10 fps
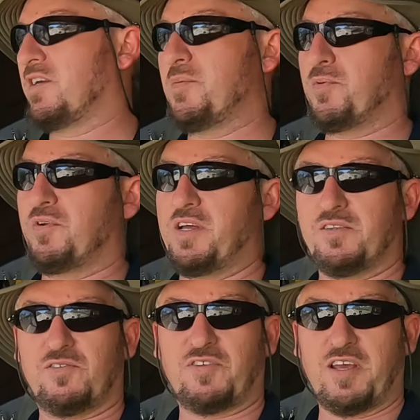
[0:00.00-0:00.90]
keep on
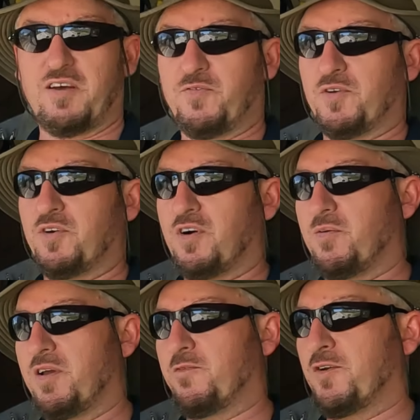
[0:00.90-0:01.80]
heading south on
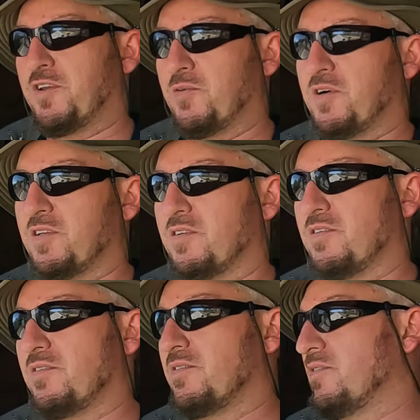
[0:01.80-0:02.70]
Highway
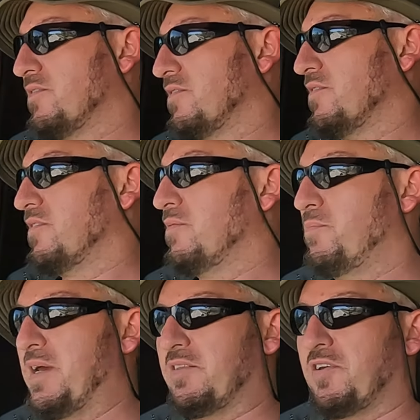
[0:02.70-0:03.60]

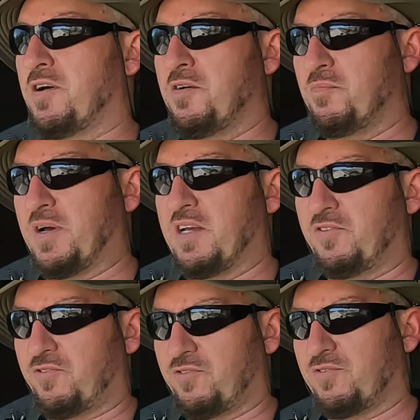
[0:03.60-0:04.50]
31 back to home
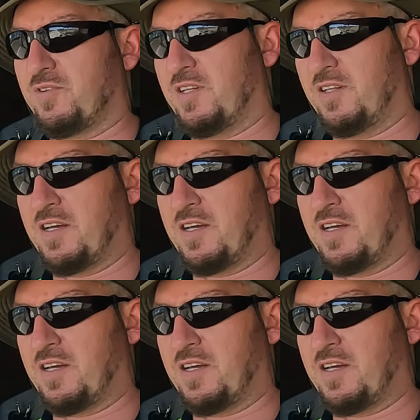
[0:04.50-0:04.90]
base, and